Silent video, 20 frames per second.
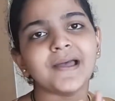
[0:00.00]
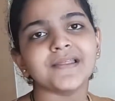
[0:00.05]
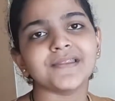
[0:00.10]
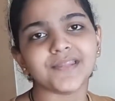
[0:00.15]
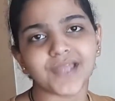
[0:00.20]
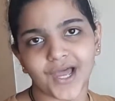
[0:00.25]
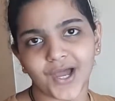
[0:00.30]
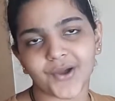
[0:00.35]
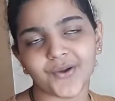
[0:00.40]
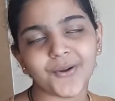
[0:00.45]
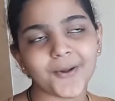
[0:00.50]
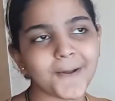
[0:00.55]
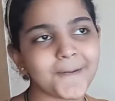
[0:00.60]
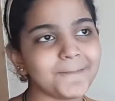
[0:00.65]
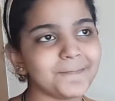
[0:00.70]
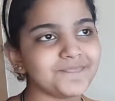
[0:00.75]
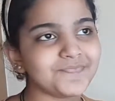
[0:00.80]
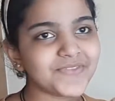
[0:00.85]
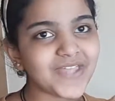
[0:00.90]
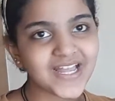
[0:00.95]
Now
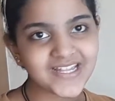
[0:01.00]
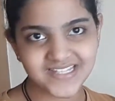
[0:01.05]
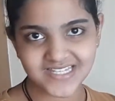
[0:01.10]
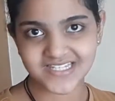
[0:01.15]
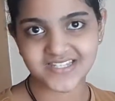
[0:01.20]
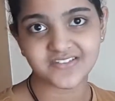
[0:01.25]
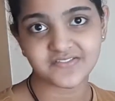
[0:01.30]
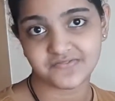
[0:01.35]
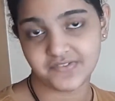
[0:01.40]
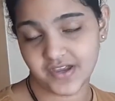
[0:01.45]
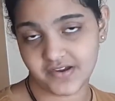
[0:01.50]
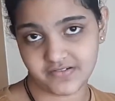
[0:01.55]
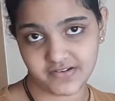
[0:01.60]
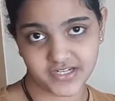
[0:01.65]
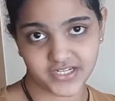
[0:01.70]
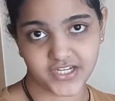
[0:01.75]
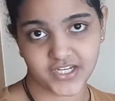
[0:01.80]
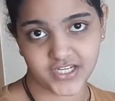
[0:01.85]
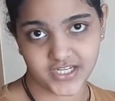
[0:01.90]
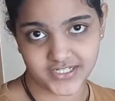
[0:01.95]
that is a
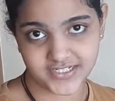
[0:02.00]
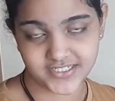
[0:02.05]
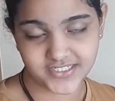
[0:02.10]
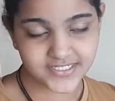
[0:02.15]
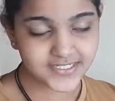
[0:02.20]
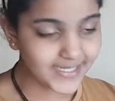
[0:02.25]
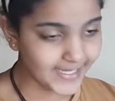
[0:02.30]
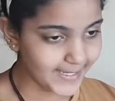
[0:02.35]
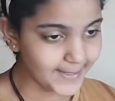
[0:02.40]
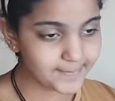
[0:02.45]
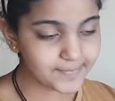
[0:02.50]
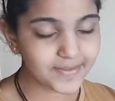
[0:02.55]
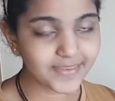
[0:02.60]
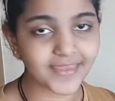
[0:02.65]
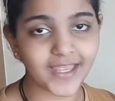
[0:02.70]
very good tip.